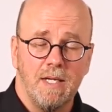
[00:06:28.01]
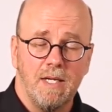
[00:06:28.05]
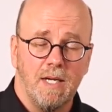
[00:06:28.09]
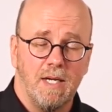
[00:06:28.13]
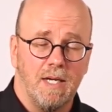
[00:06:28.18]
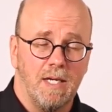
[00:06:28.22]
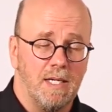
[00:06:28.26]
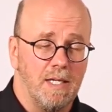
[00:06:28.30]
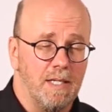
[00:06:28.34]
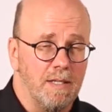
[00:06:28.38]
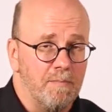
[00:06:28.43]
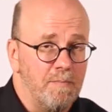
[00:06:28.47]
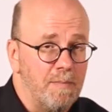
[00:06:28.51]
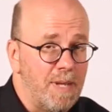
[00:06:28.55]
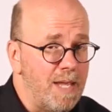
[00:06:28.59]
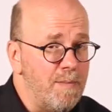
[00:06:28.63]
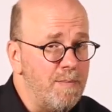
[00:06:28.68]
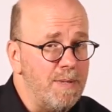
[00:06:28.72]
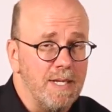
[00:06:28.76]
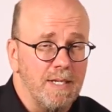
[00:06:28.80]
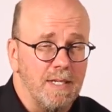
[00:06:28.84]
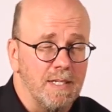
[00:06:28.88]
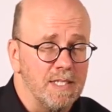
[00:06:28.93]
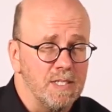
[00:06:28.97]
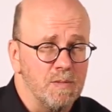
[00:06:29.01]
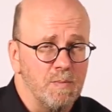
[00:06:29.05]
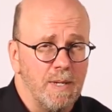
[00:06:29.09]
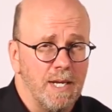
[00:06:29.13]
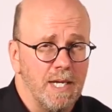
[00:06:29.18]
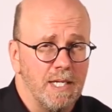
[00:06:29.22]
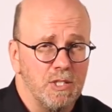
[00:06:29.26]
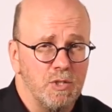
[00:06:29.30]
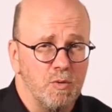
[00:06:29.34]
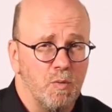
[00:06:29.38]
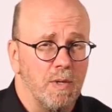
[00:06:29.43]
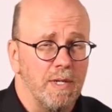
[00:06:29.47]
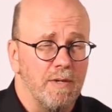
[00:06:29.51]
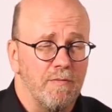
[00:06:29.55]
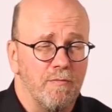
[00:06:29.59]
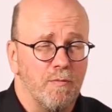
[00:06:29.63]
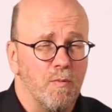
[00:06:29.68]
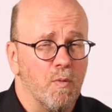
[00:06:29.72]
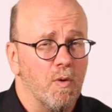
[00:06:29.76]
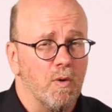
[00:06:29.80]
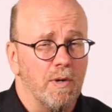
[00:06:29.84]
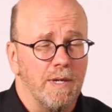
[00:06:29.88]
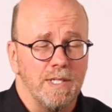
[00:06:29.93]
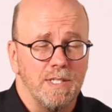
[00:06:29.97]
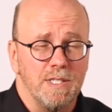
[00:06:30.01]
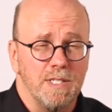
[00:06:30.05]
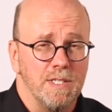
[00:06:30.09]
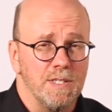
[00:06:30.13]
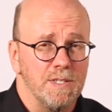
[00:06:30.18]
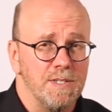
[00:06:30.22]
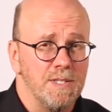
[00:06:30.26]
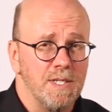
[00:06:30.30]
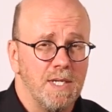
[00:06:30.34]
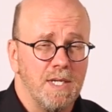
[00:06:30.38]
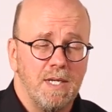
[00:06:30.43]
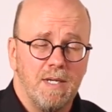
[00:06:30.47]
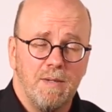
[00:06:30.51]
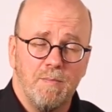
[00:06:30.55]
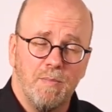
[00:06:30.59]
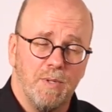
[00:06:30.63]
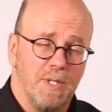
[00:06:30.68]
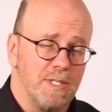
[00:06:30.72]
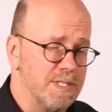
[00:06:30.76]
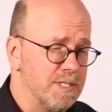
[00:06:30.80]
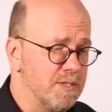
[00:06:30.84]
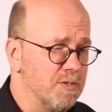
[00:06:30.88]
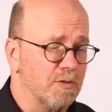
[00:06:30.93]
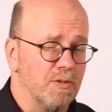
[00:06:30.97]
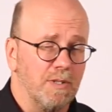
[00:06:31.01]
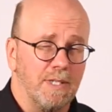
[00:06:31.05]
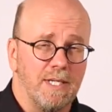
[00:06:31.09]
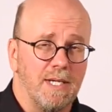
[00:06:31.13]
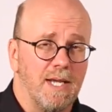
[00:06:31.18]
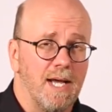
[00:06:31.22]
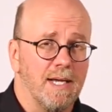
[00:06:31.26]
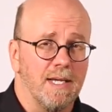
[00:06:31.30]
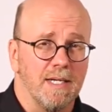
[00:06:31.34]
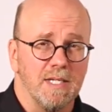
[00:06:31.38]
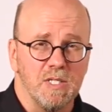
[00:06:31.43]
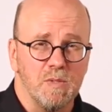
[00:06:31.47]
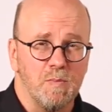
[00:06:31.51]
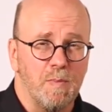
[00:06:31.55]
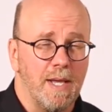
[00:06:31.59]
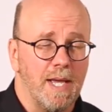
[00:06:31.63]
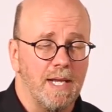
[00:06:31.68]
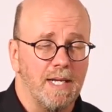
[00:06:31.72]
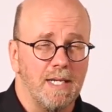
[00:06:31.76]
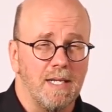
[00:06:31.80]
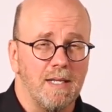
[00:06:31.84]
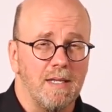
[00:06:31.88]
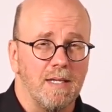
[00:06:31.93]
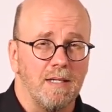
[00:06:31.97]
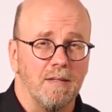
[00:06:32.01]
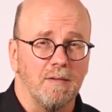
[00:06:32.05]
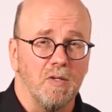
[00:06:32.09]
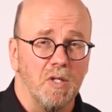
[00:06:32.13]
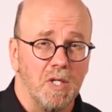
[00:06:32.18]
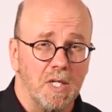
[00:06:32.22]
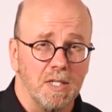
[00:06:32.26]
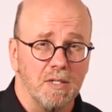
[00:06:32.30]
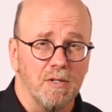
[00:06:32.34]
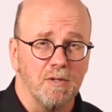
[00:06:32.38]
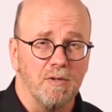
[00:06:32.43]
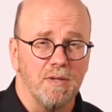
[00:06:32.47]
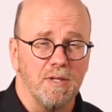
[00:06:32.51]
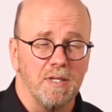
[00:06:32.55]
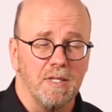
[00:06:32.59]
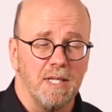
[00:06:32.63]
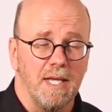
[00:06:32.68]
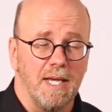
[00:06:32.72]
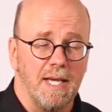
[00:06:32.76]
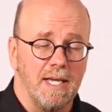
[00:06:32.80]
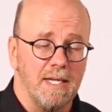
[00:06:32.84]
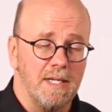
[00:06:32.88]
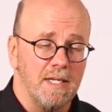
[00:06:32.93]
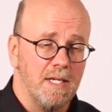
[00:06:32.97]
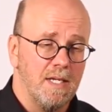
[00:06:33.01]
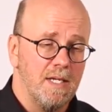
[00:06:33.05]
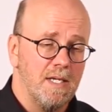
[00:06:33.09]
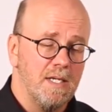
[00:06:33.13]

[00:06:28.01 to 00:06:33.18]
Uh, maybe it can span 24 inches, but it's certainly not going to span anything longer than that.